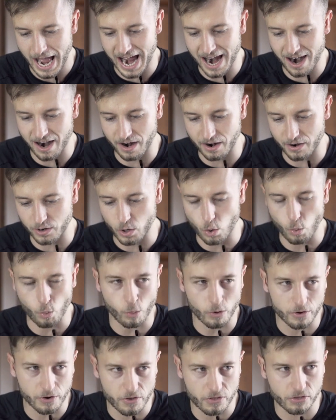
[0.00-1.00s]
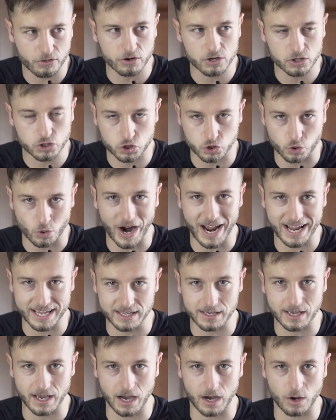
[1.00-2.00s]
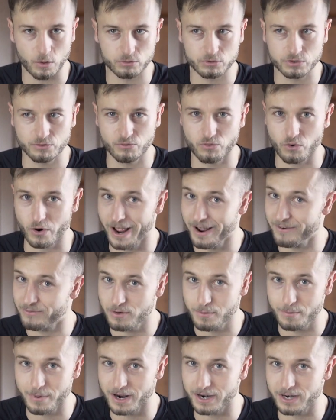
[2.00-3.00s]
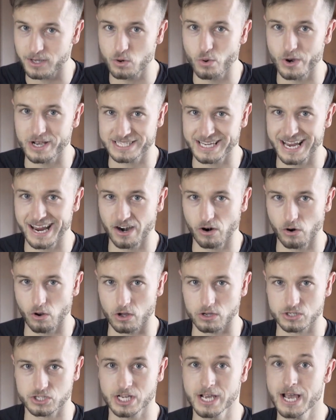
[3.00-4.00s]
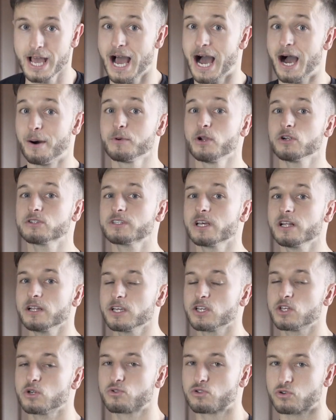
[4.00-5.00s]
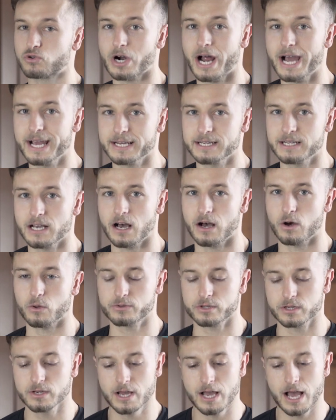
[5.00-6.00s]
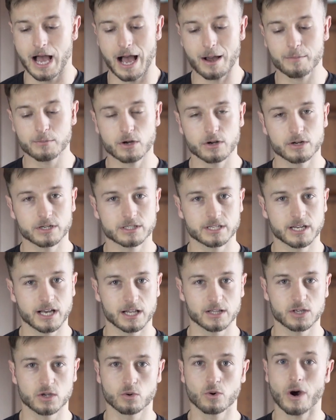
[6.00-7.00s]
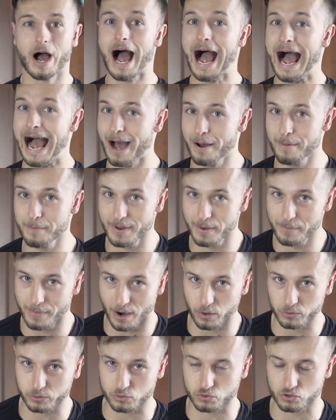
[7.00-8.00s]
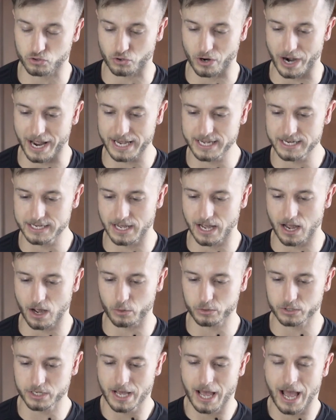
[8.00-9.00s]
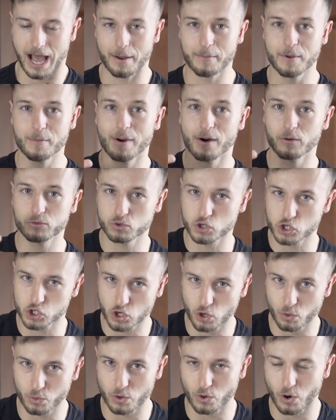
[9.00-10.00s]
are worth trying out for everybody who has hair loss. I'm not telling you try it out, I'm gonna tell you I'm about to try it out, I'm about to show